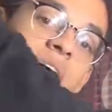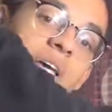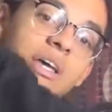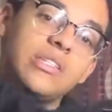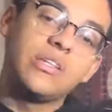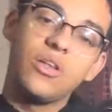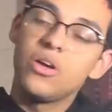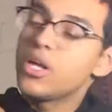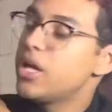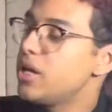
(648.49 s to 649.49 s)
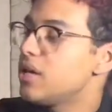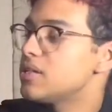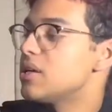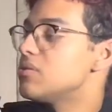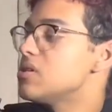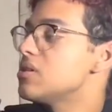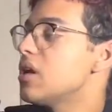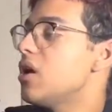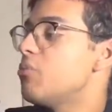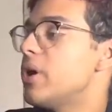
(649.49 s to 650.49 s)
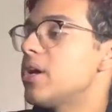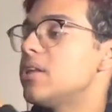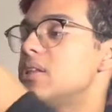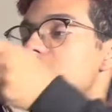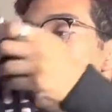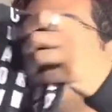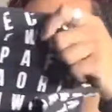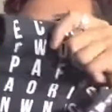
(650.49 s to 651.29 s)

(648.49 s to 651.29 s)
It's elongated because that was the style back in the day.